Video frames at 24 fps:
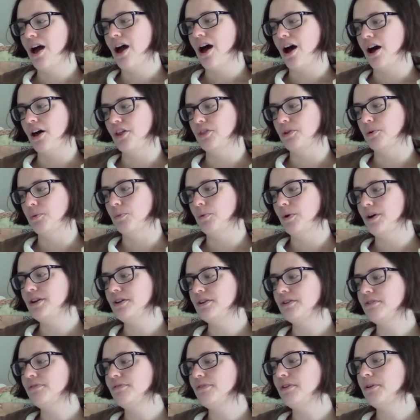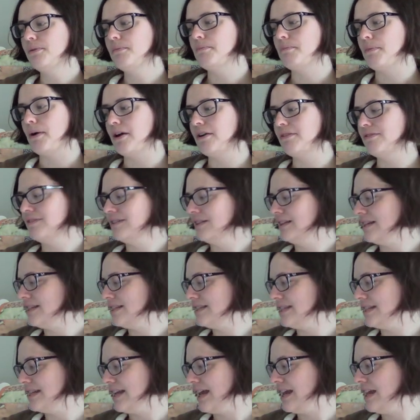on the wonderful,
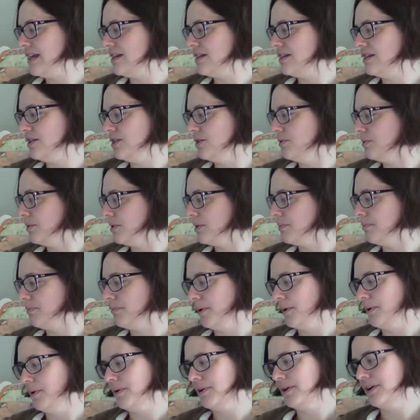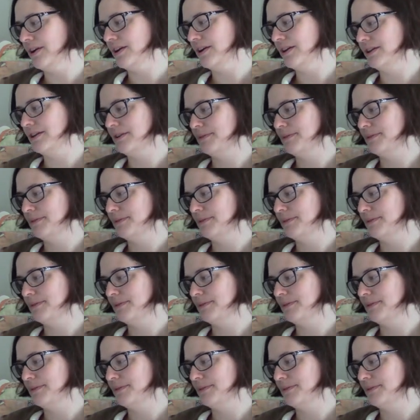marvelous night you were born.